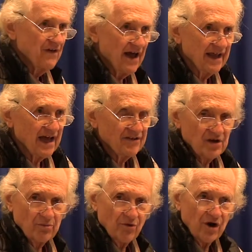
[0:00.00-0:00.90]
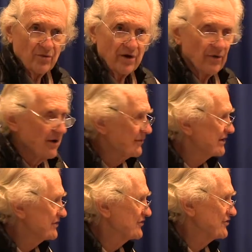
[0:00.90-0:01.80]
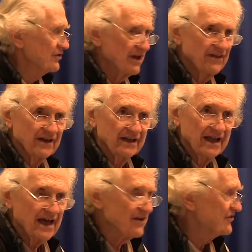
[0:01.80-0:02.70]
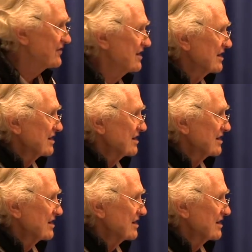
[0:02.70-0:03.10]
finally got to the point where we were inserting the last